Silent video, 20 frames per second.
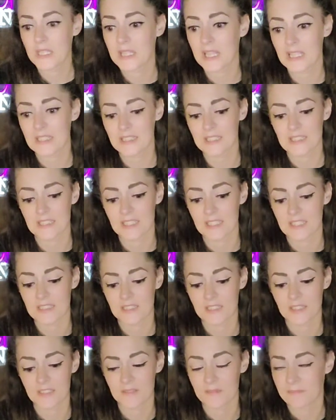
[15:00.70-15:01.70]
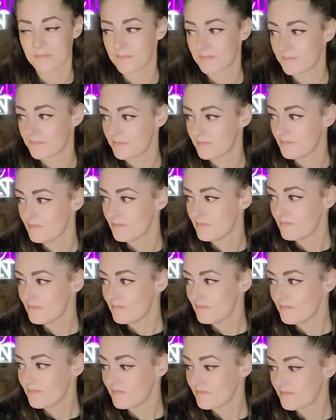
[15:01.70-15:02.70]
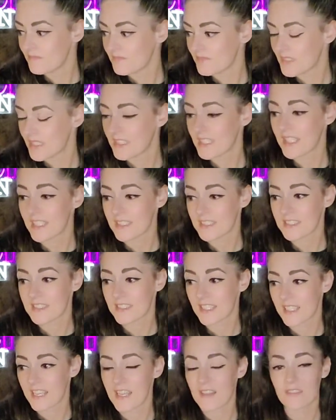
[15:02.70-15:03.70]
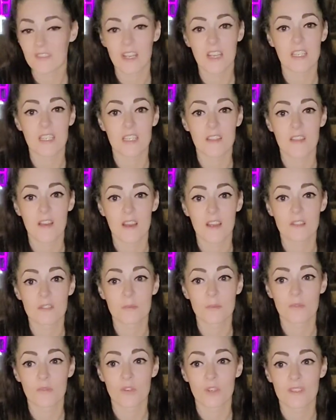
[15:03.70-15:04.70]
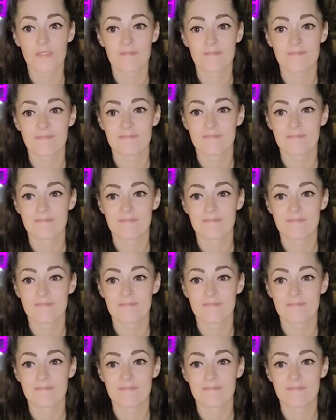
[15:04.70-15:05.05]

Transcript: get lots of snakes here. And yes, they have gotten in the house before.